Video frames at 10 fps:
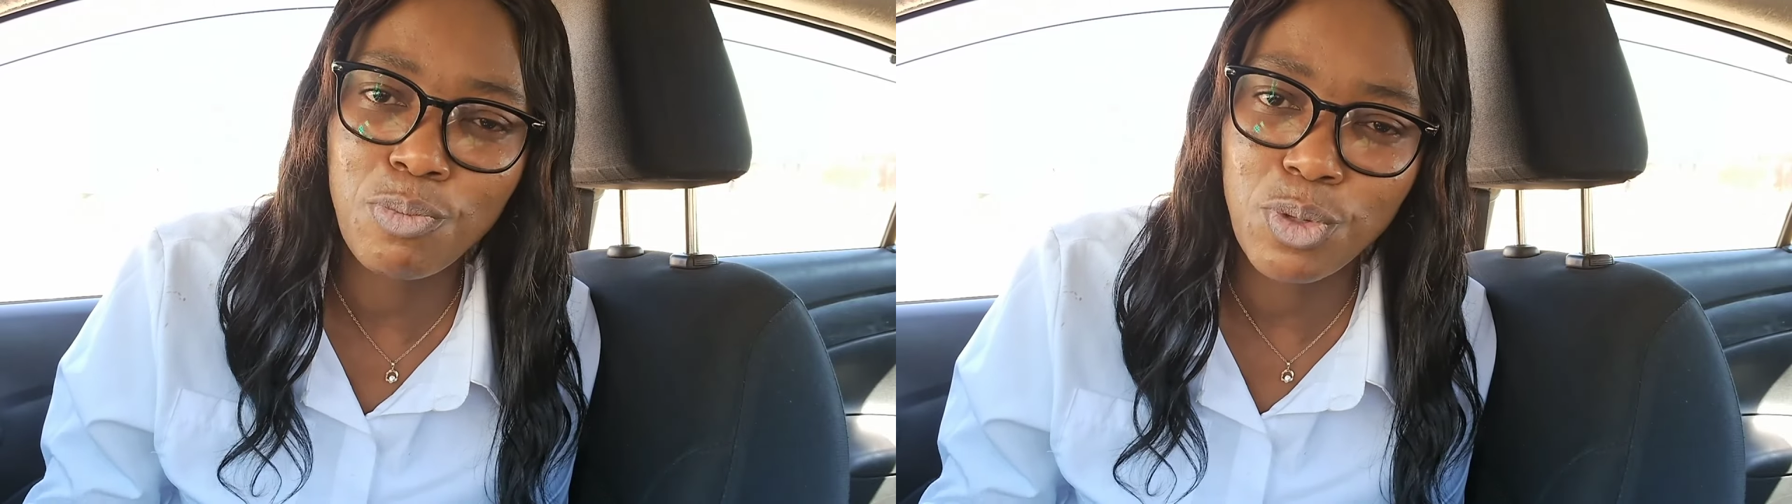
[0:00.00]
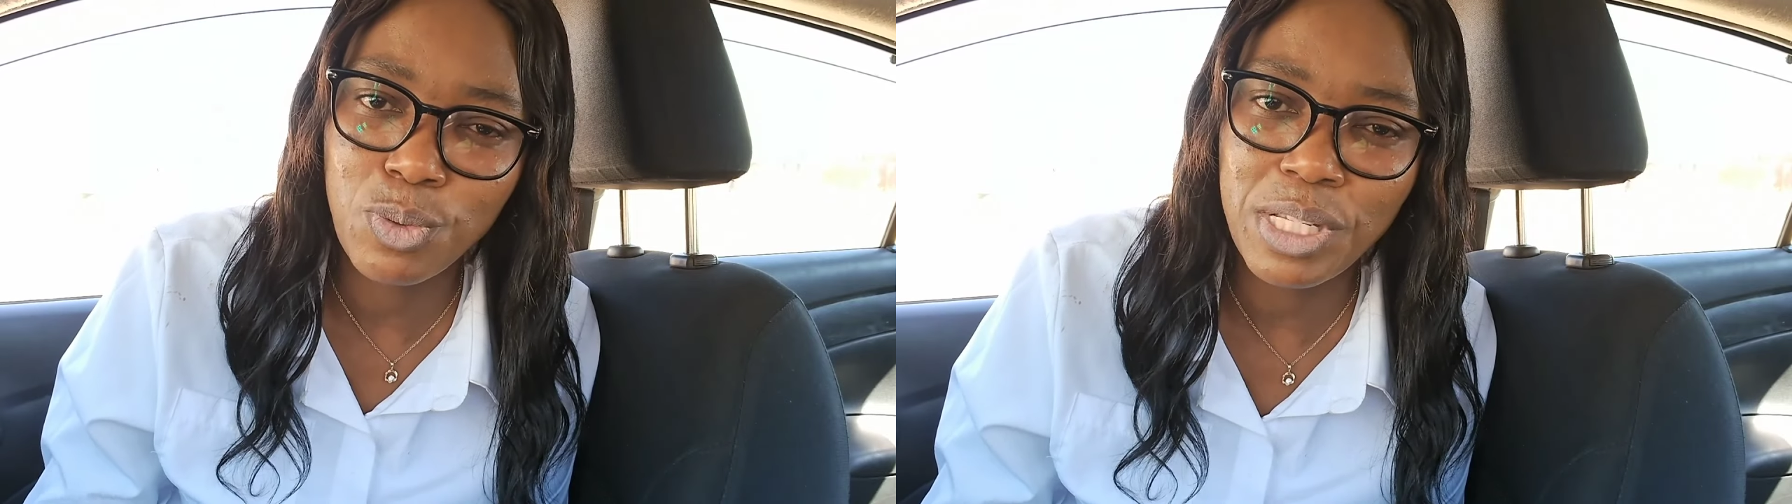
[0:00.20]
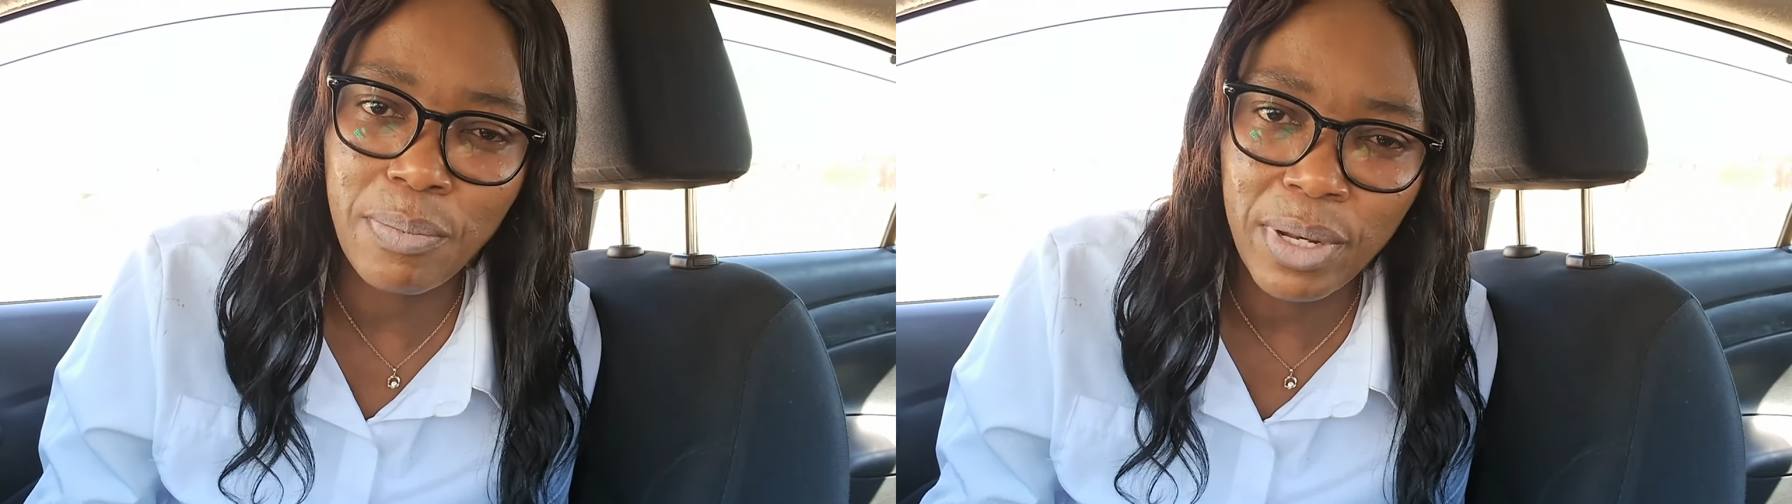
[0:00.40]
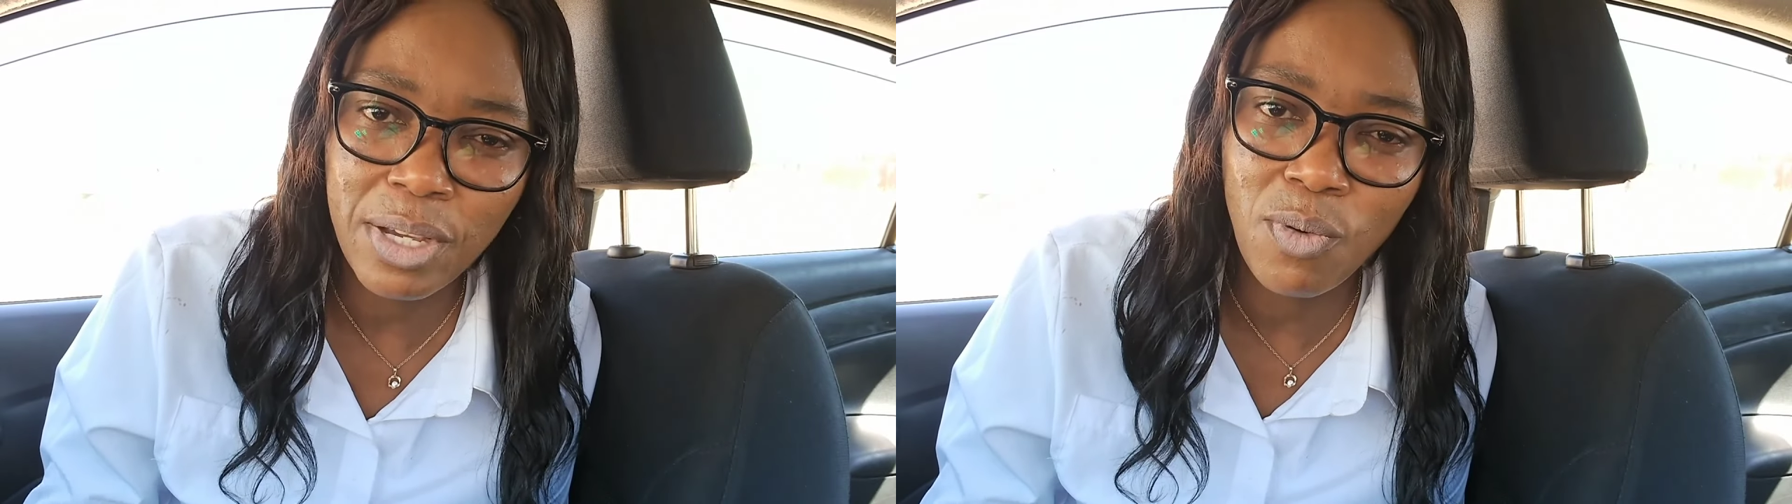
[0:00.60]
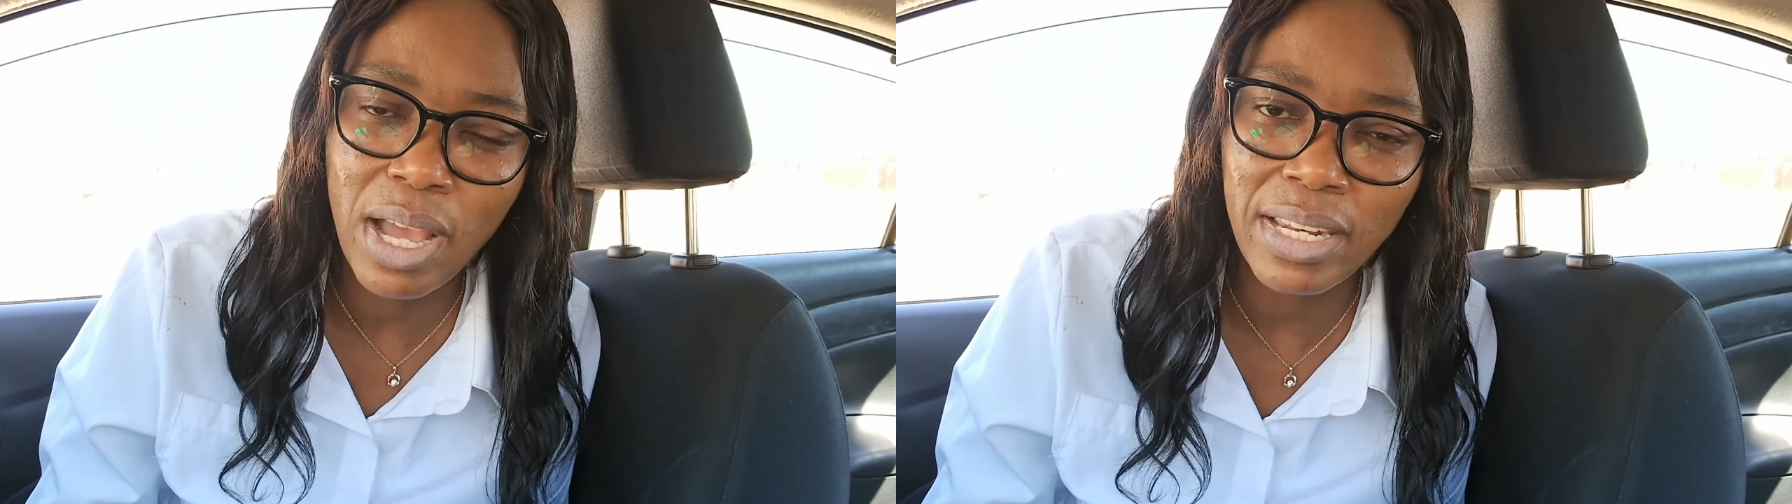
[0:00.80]
suitably
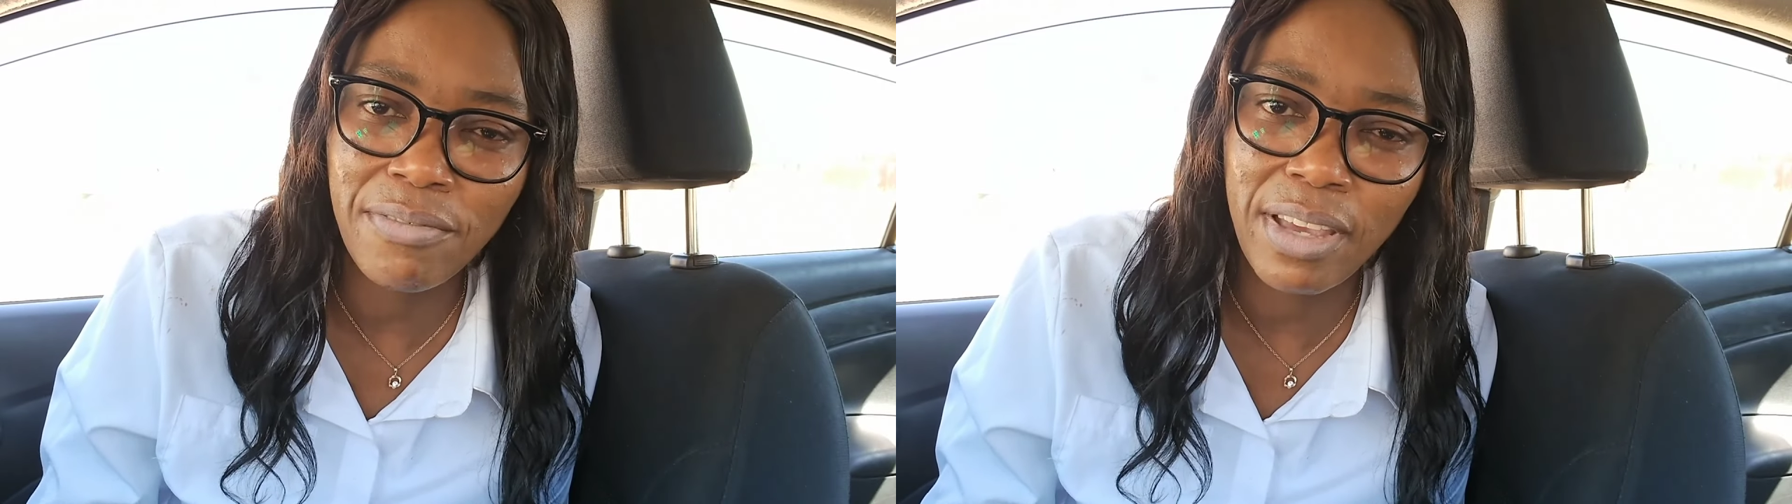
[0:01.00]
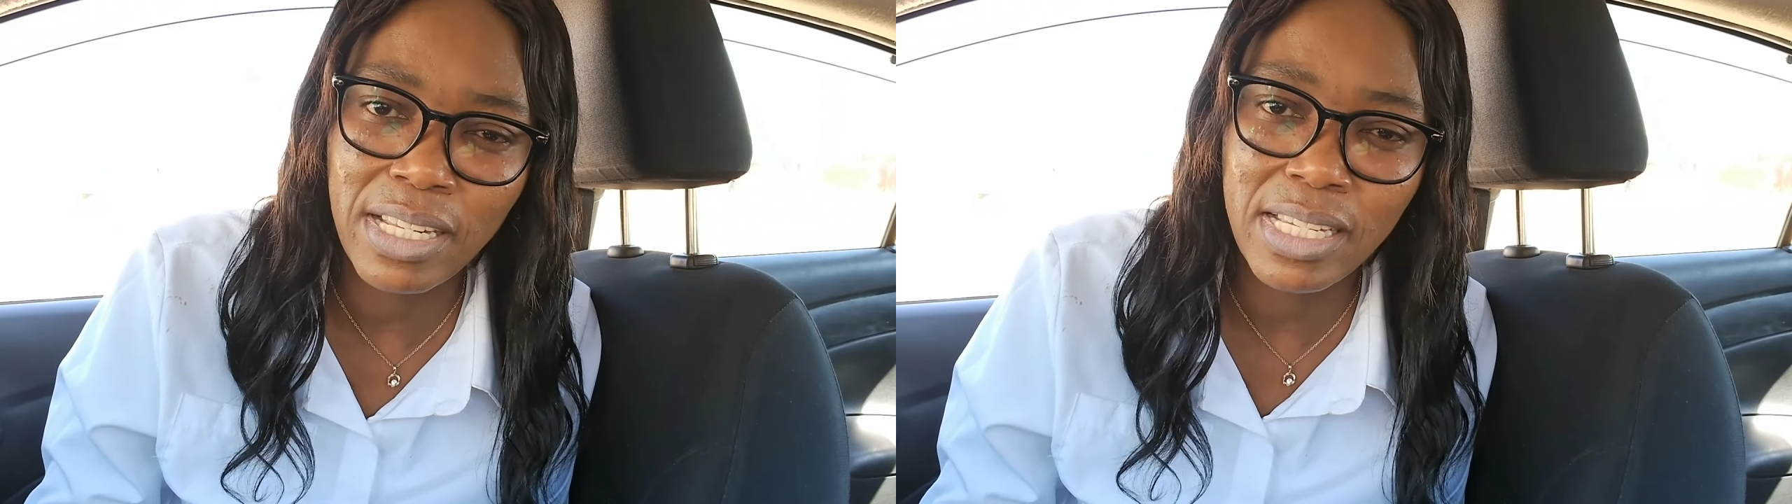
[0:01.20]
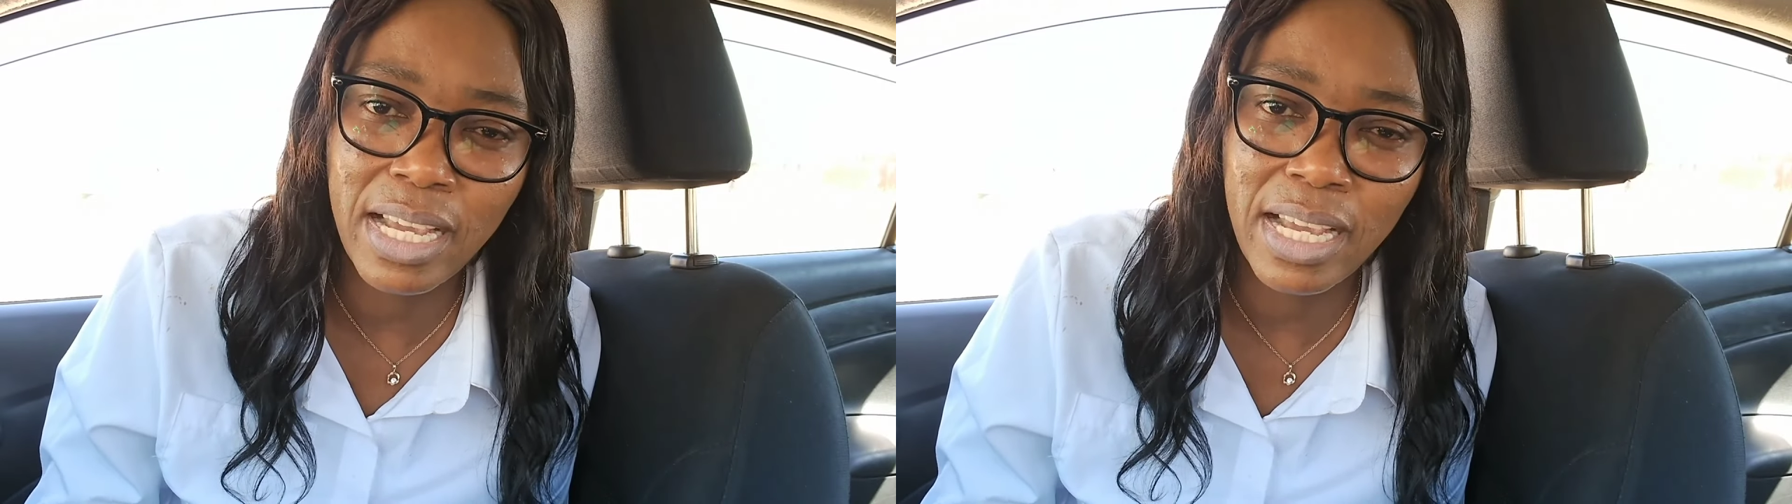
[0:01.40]
qualified